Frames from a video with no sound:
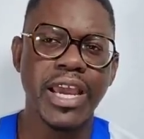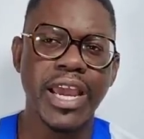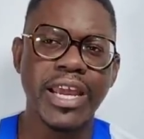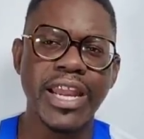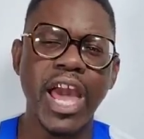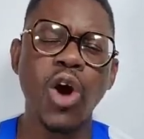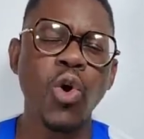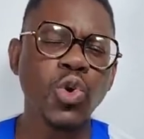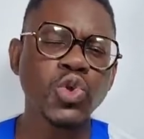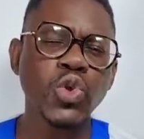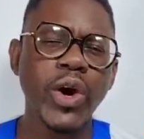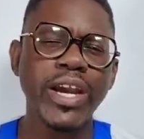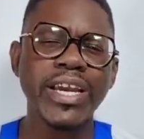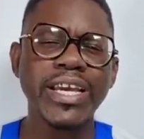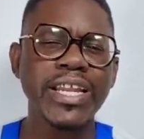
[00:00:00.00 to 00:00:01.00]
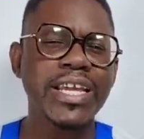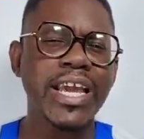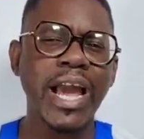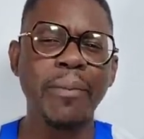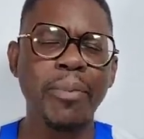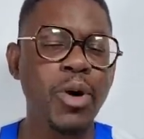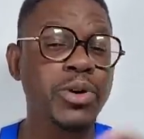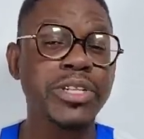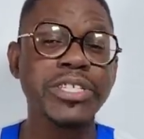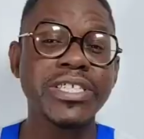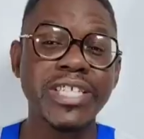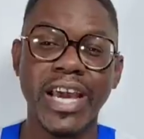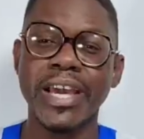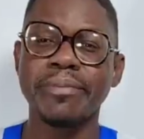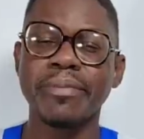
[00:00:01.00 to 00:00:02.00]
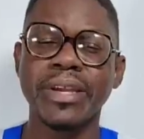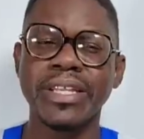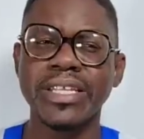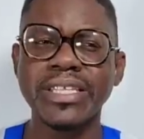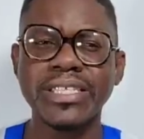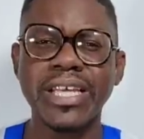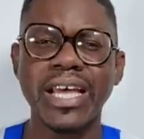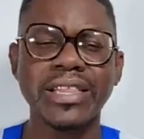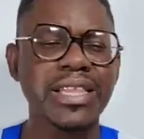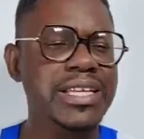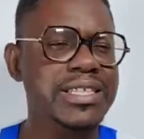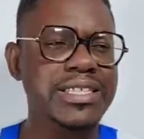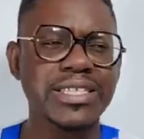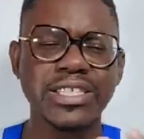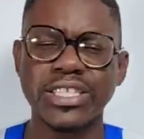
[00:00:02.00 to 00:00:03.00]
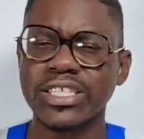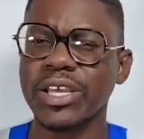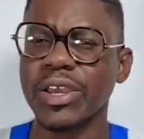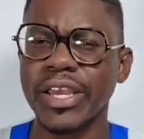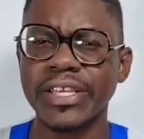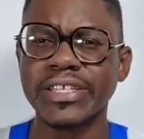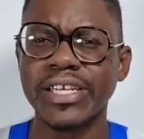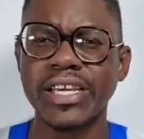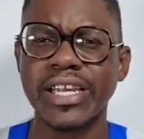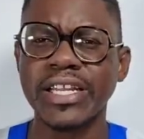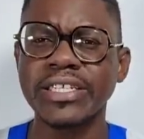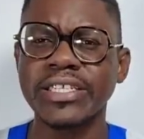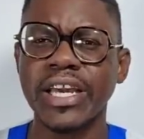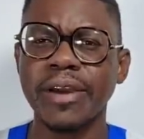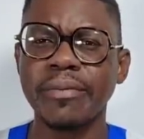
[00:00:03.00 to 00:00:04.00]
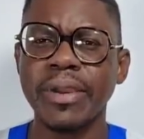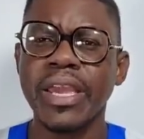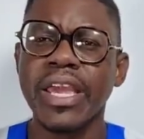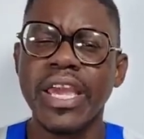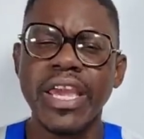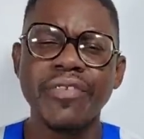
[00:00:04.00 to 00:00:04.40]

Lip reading: And I also agree about timing. I think this is a great timing.